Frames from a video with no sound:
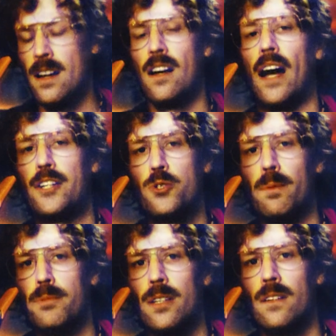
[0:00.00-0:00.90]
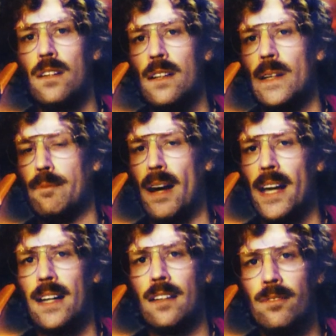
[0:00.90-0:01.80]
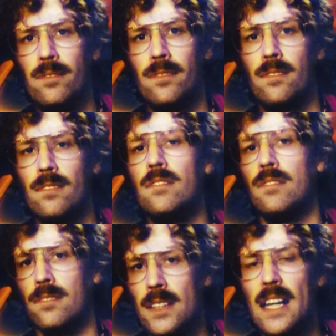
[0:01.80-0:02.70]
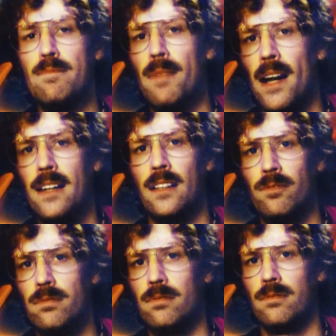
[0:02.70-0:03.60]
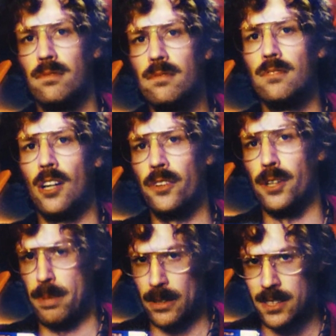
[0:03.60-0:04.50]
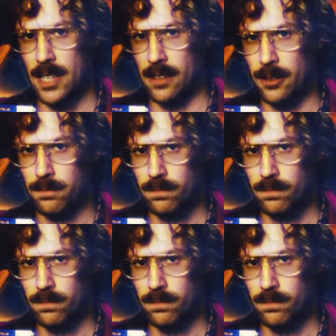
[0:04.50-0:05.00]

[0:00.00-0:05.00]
I tripped and my head hit my head on the belt sander.